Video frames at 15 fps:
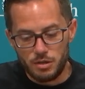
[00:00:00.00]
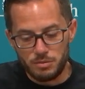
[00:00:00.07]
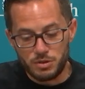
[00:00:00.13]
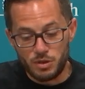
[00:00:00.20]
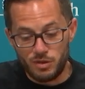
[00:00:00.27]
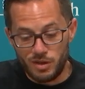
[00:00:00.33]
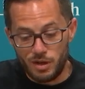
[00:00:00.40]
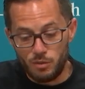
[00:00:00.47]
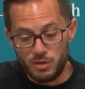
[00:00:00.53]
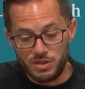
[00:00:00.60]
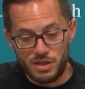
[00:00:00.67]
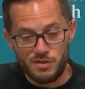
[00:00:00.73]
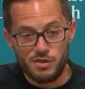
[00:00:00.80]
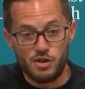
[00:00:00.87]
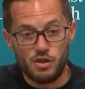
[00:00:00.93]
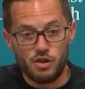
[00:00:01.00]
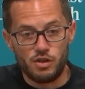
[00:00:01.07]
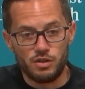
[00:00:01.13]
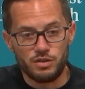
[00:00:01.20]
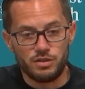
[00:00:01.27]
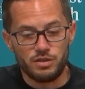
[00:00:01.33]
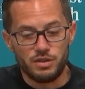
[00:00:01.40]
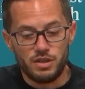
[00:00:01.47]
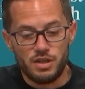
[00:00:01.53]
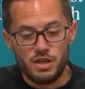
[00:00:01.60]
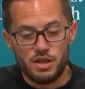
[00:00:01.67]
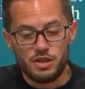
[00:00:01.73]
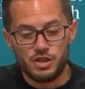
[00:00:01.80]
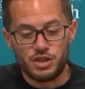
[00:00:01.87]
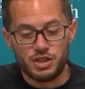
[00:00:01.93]
So then I went down the hall and
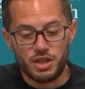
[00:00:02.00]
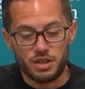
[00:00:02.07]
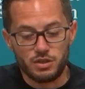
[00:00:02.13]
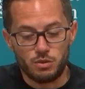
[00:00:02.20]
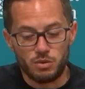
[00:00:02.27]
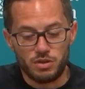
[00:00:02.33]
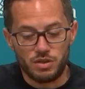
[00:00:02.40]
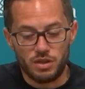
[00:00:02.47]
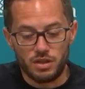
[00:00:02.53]
checked with